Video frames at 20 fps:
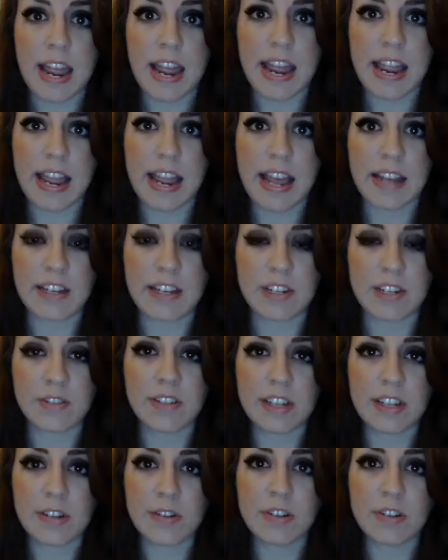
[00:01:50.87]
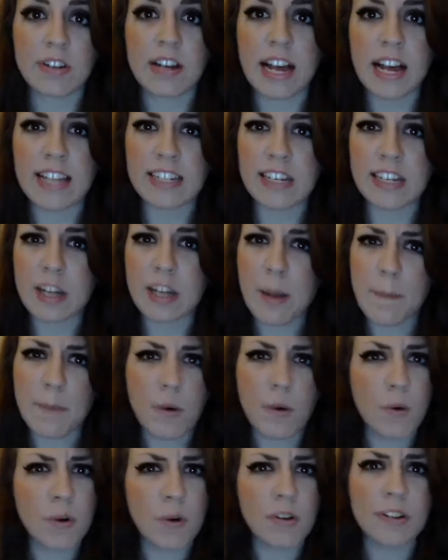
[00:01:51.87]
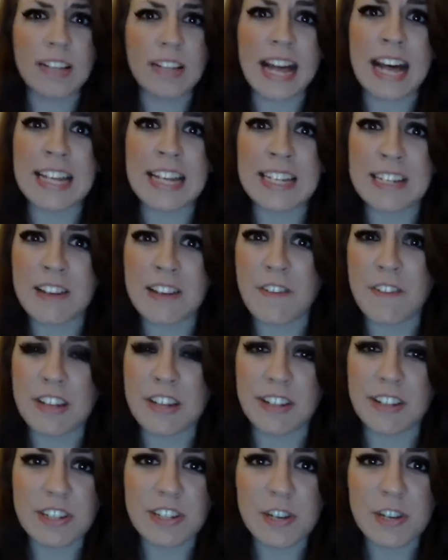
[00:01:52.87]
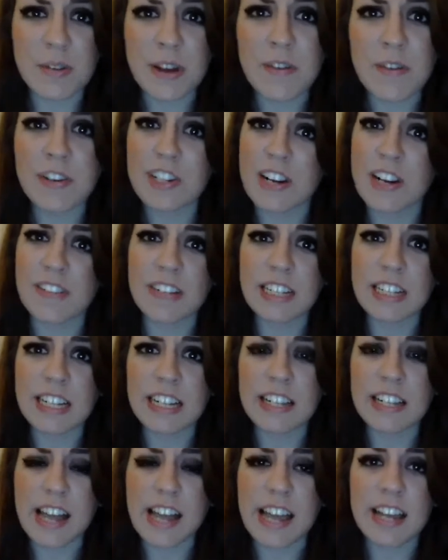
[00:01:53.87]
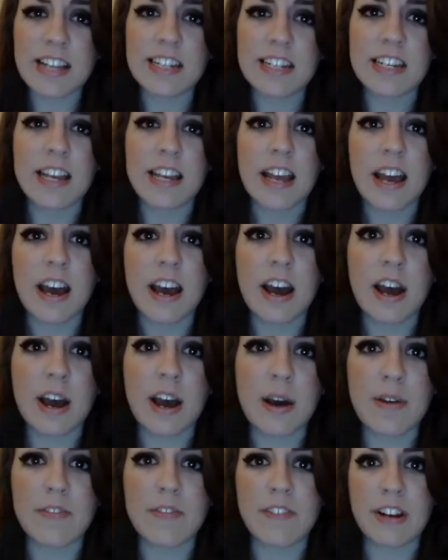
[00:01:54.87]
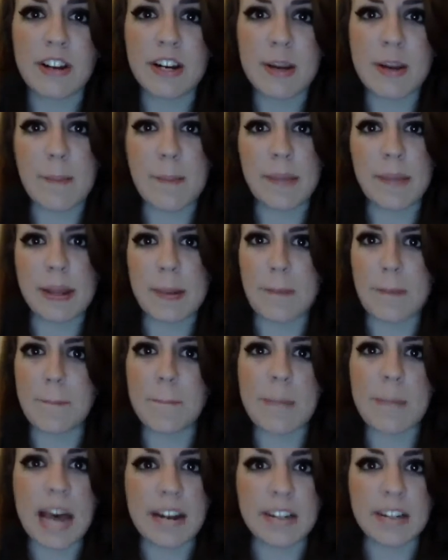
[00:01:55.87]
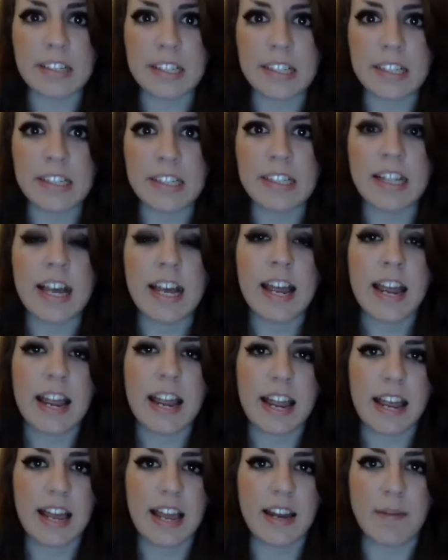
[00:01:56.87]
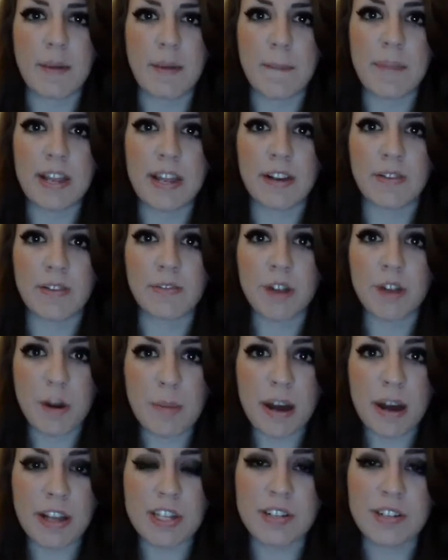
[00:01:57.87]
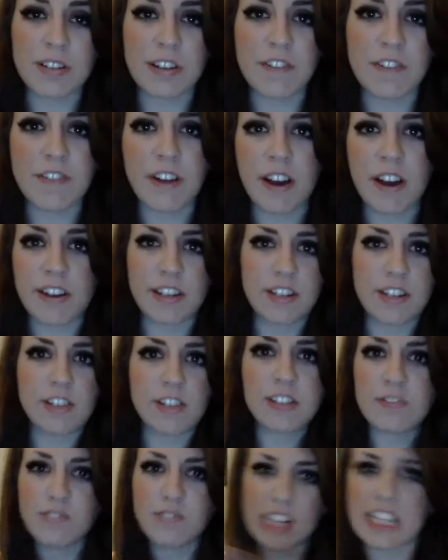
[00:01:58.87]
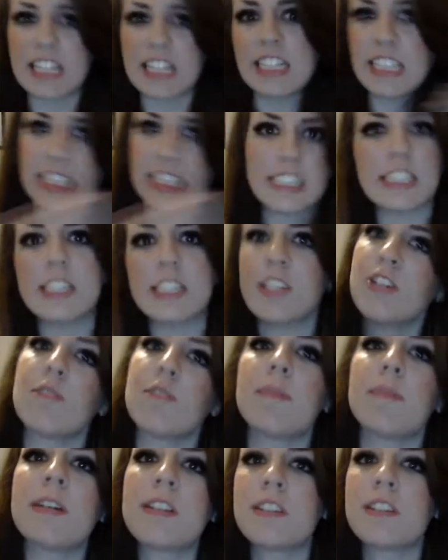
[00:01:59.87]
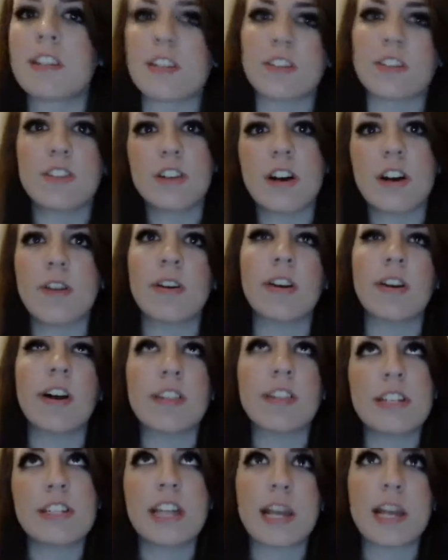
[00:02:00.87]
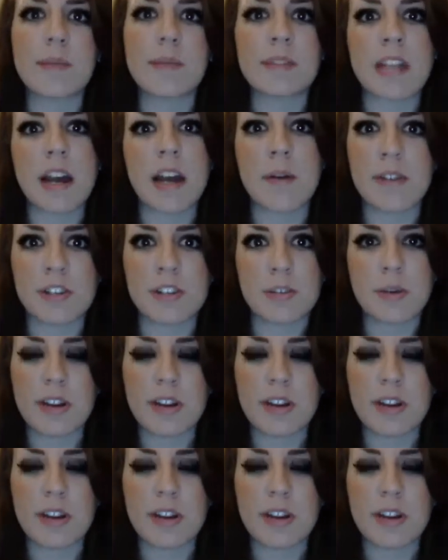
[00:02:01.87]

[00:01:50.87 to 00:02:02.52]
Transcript: and it's really cool. It has like a Portal-esque feel to it, which I really liked. Very like metal, and I mean, being a robot is really fun, and you're freaking killing humans because, you know, in all these games now we just